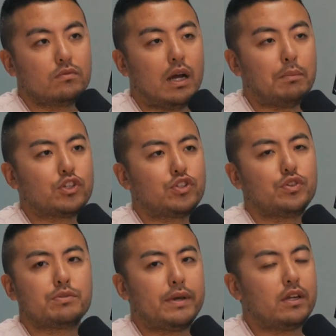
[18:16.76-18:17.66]
do. How much do
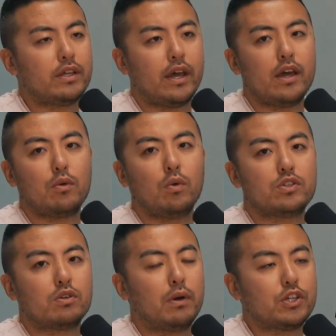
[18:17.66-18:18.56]
you spend a day? What's
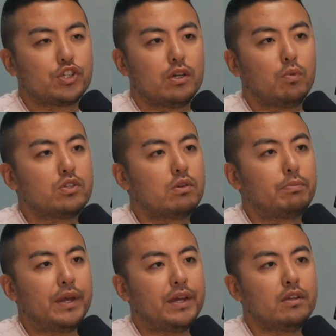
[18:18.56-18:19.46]
your budget? What's your
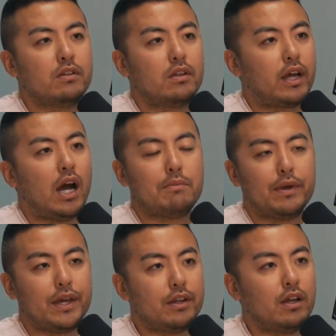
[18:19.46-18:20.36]
bid? Like high
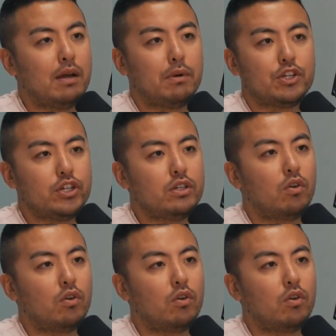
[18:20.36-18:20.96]
bid, high budget,